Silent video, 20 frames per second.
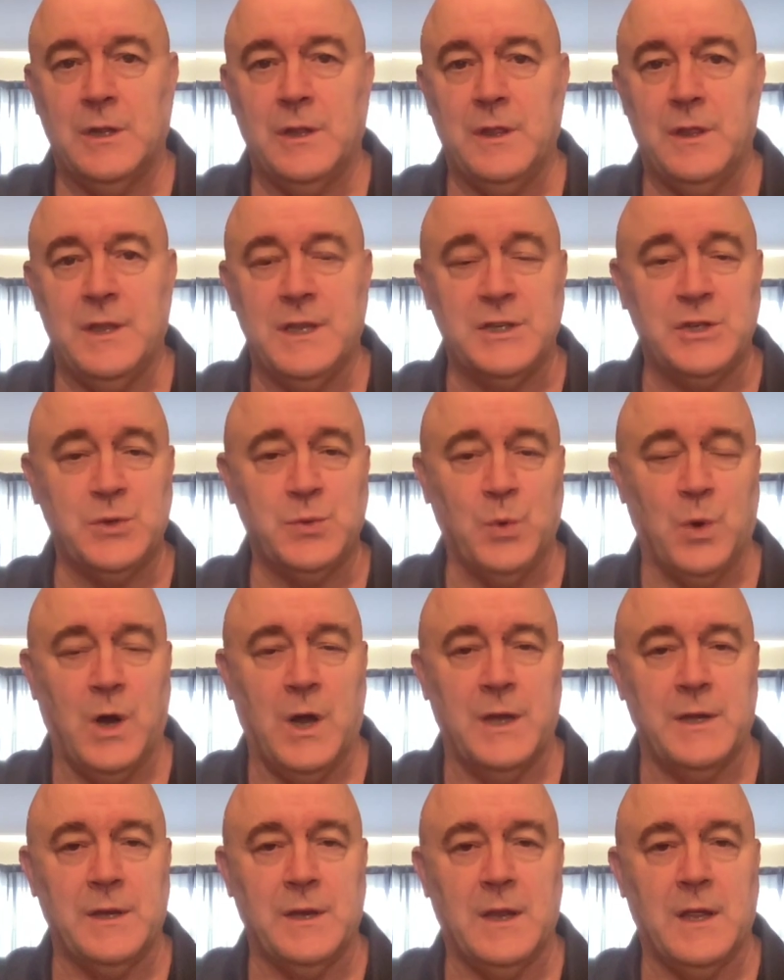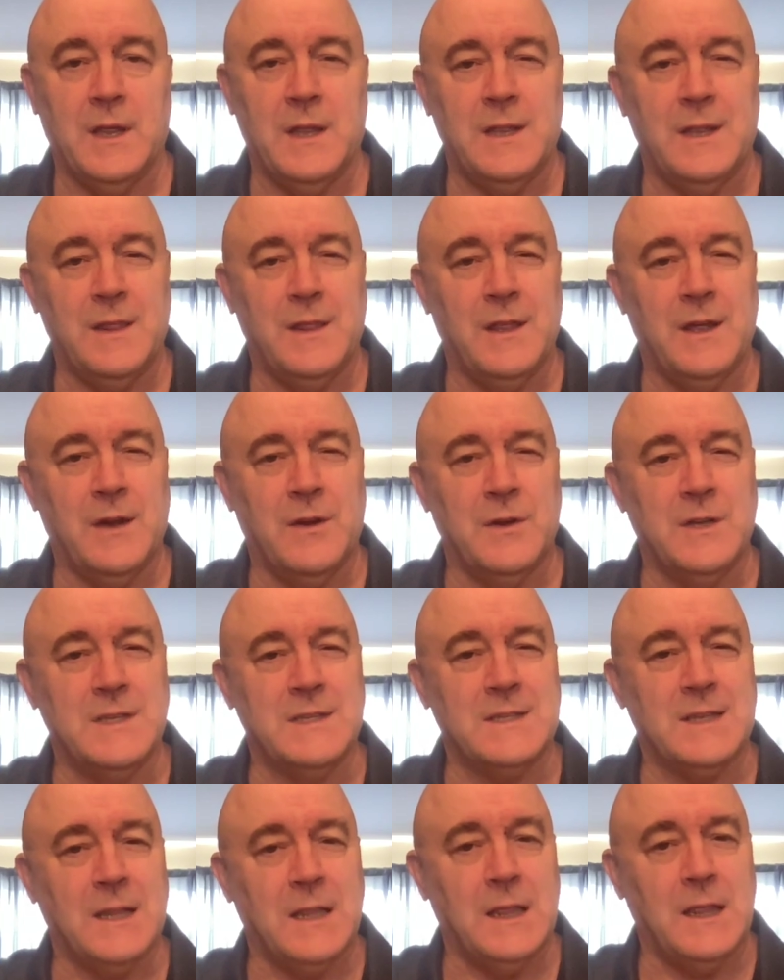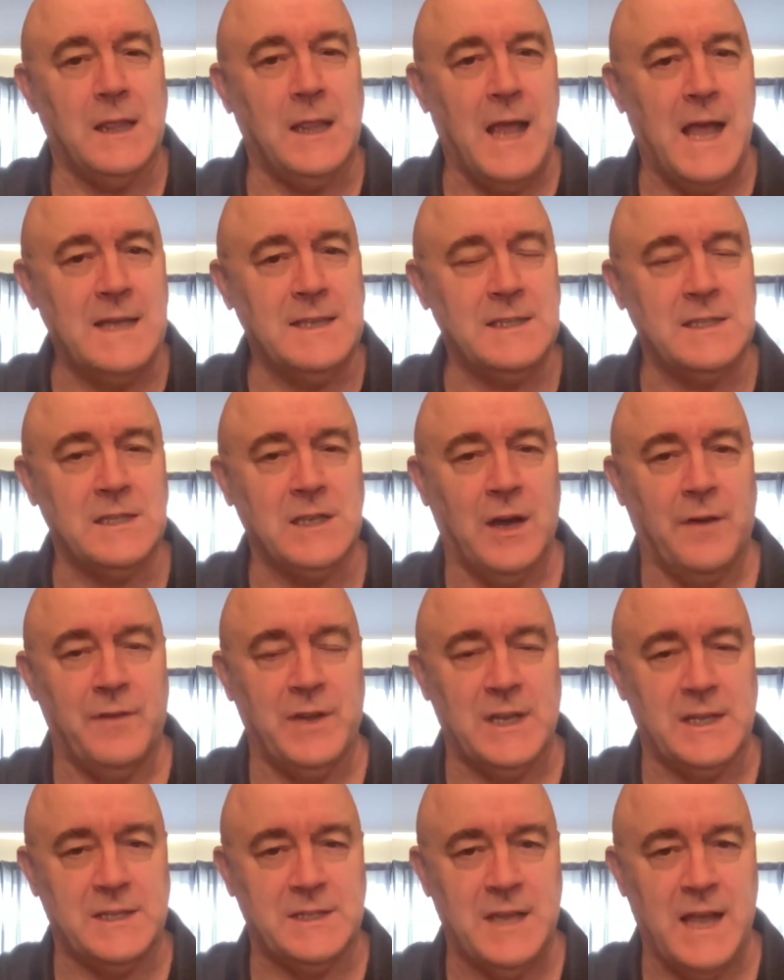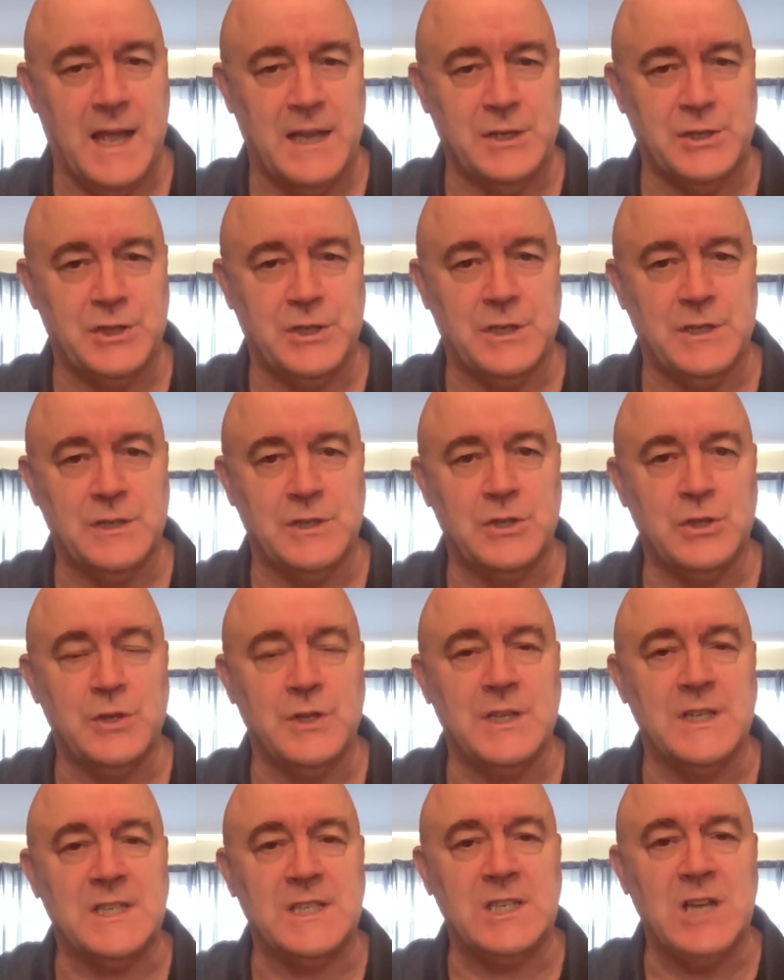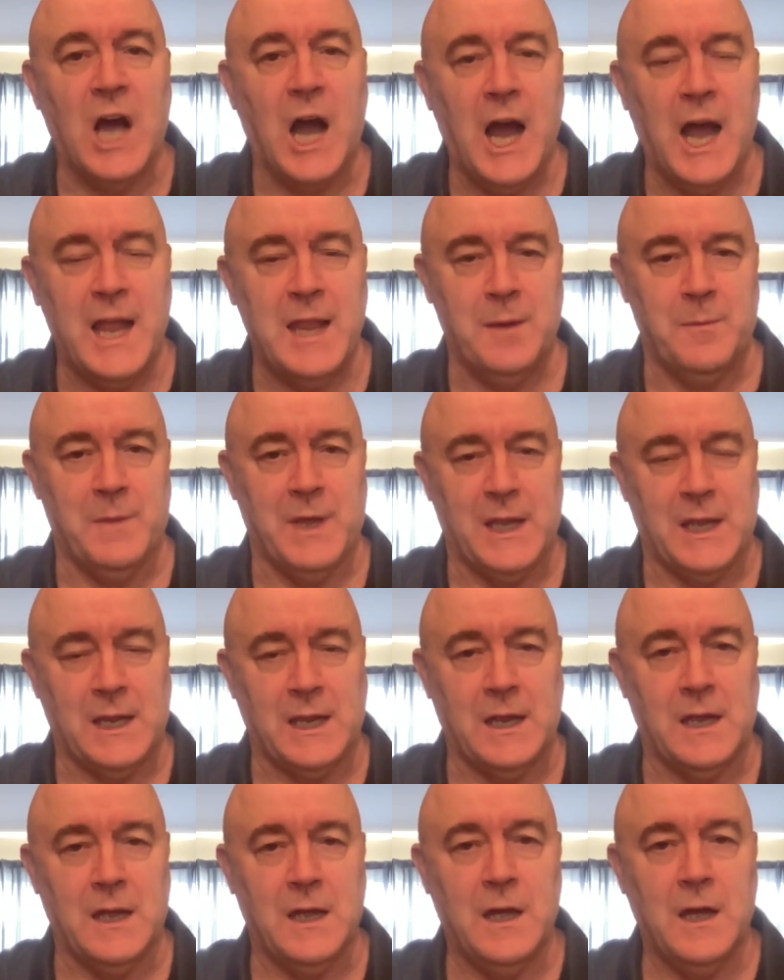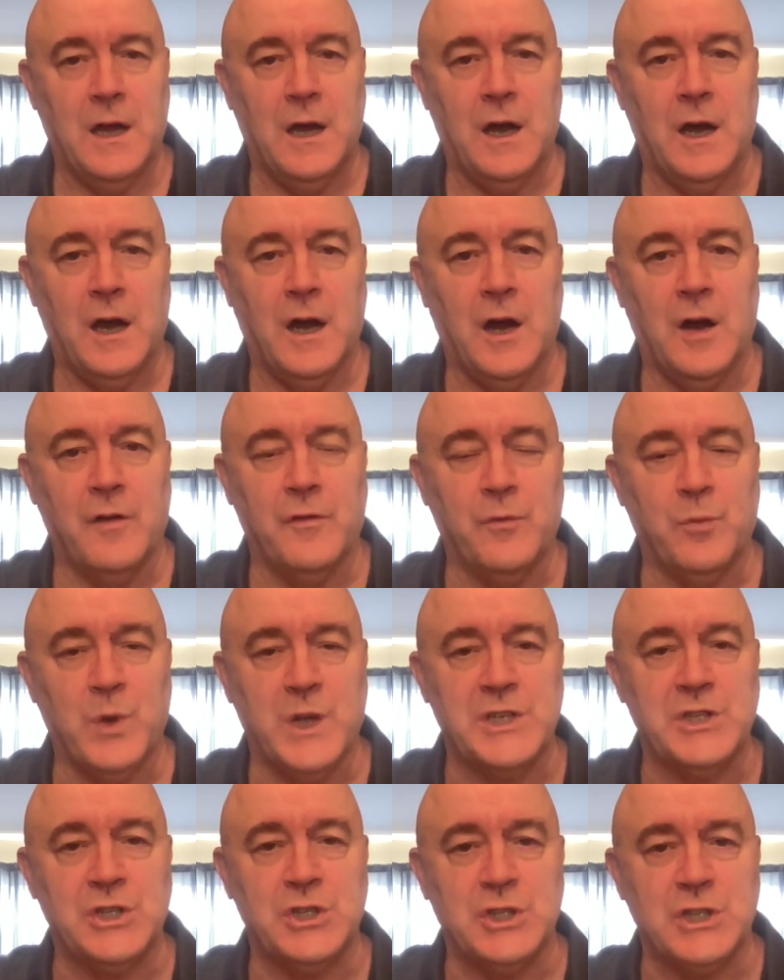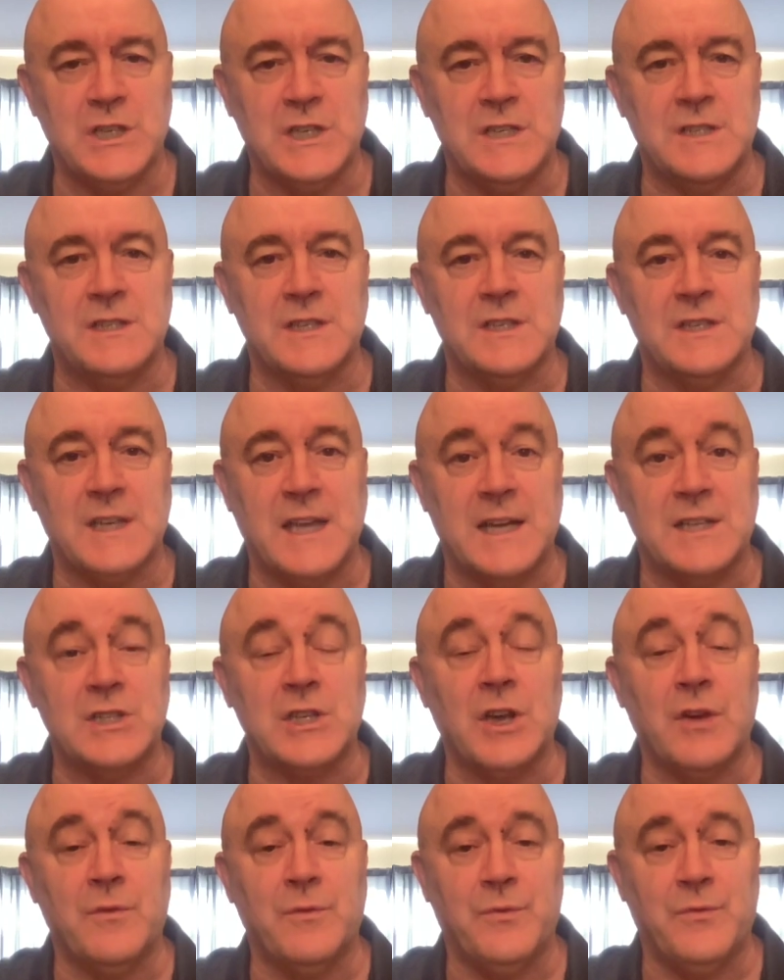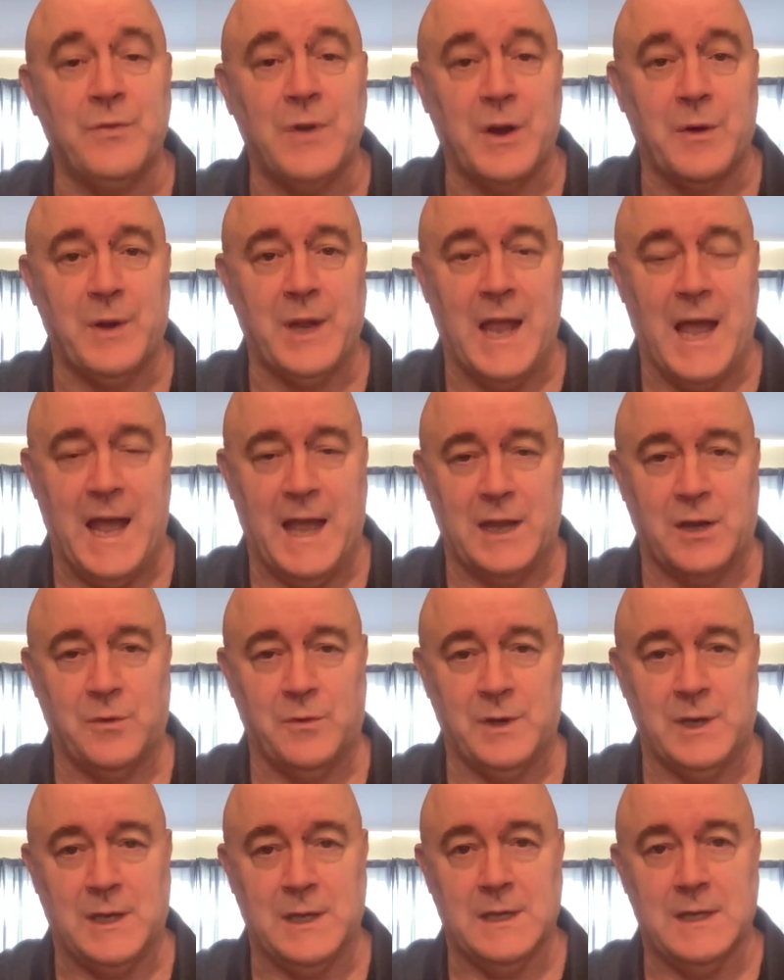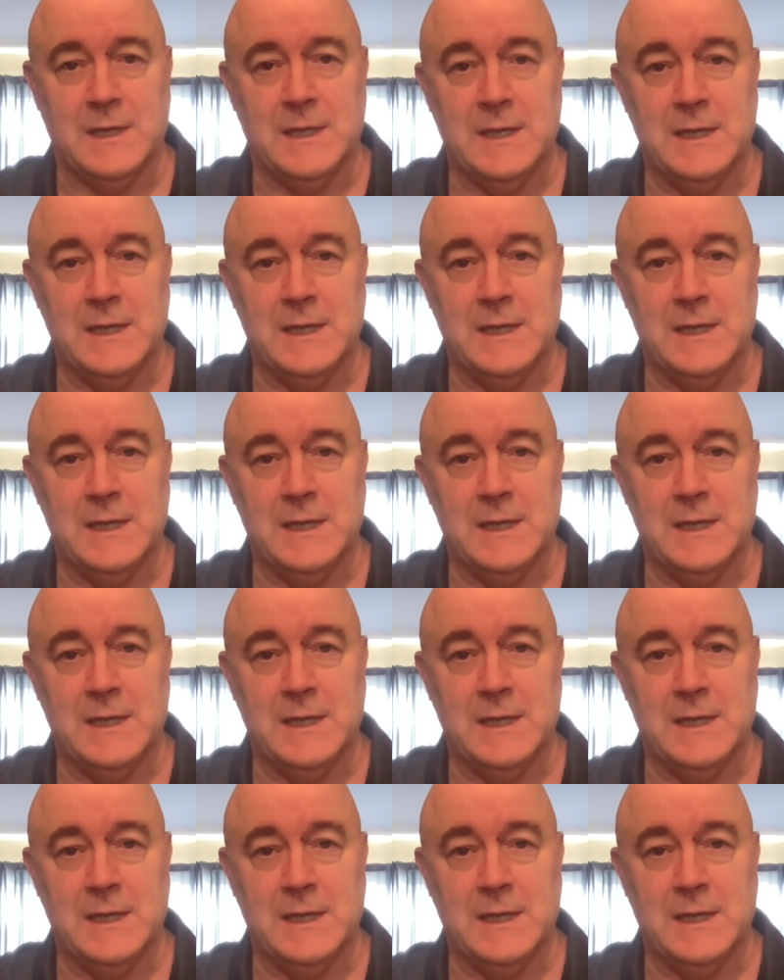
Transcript: This one, there is less of an attention to the timing of which Jesus gets very angry.